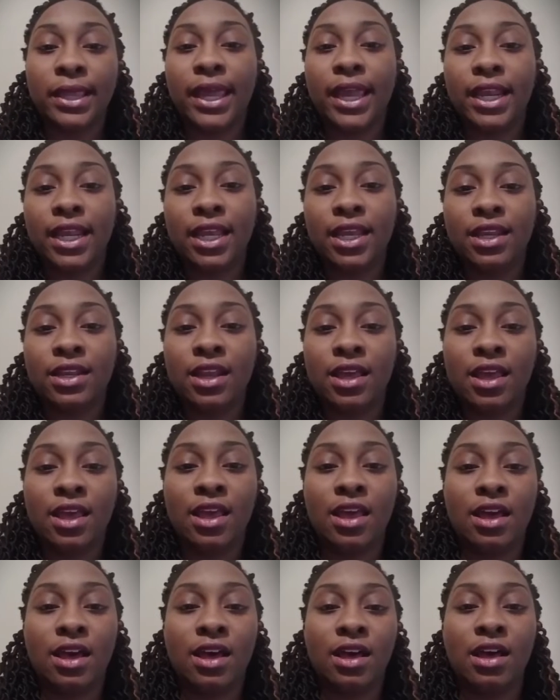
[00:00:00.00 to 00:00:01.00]
planning
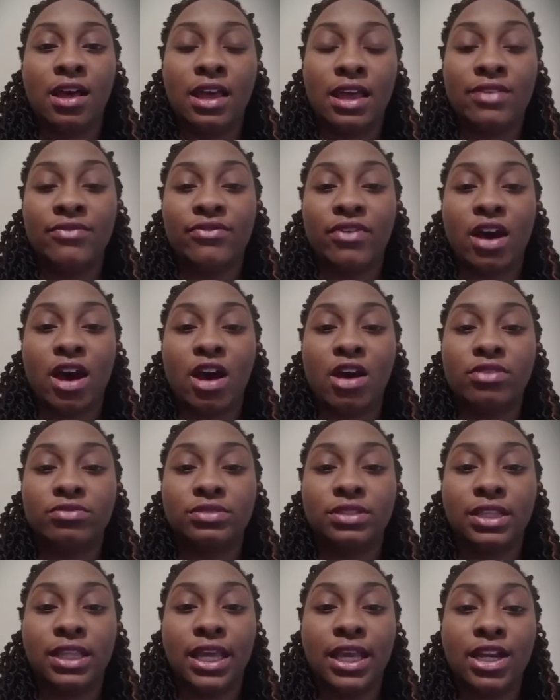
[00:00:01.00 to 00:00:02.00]

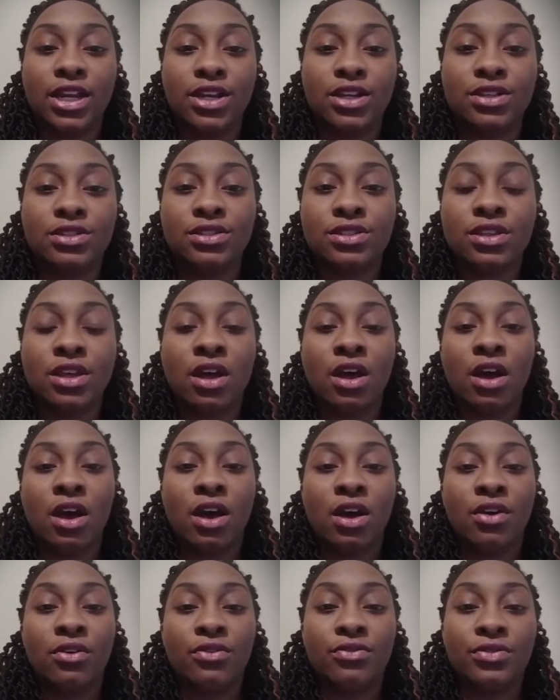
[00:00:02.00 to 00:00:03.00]
involves leaders
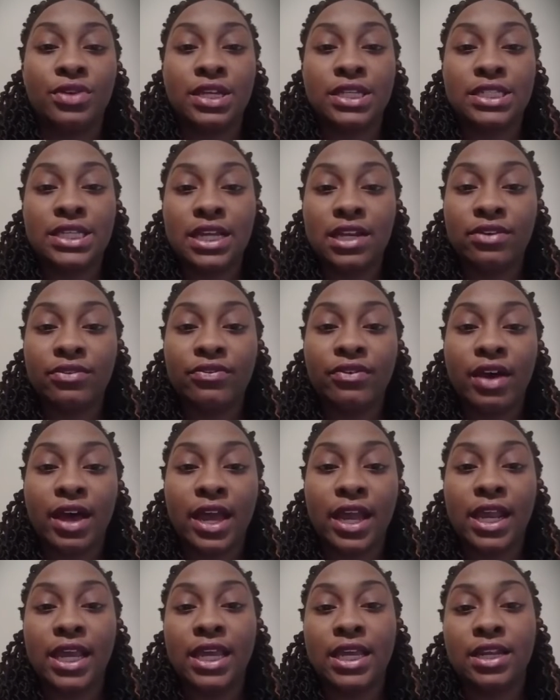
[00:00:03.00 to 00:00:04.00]

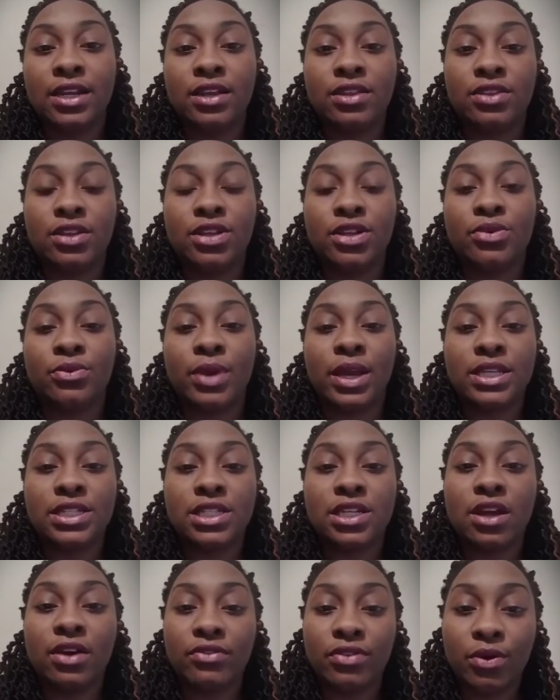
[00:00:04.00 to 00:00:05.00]
identifying the
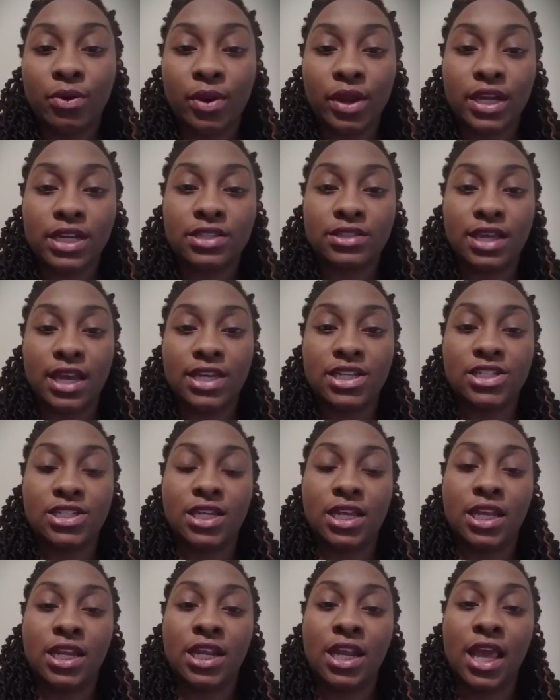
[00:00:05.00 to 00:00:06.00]
direction of the
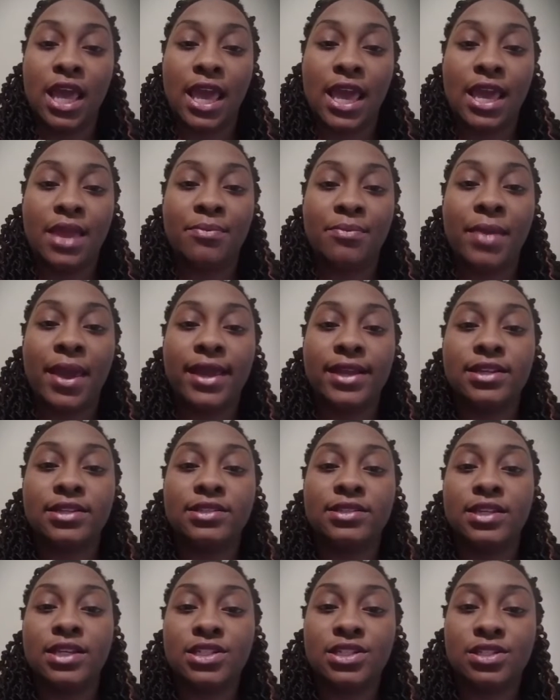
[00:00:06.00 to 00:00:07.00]
organization and making
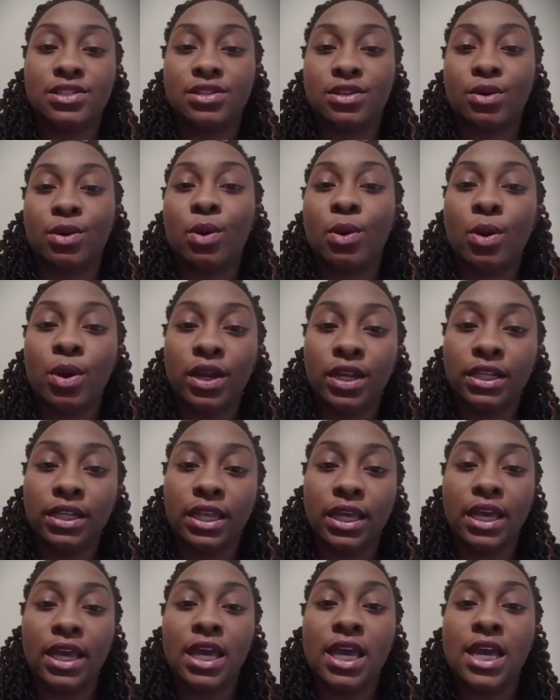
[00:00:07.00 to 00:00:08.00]
decisions
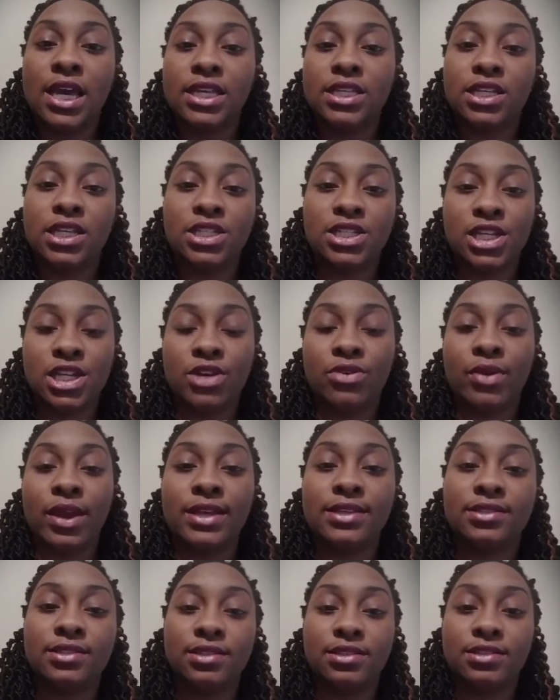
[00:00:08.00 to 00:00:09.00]
accordingly to
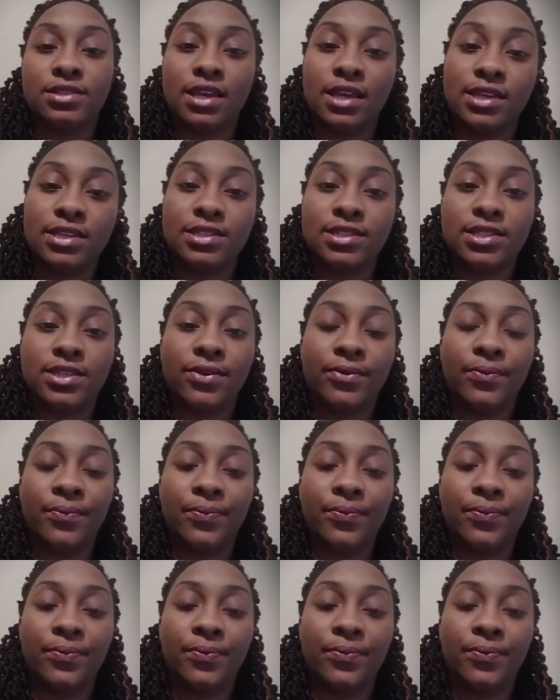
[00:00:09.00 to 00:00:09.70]
generate success.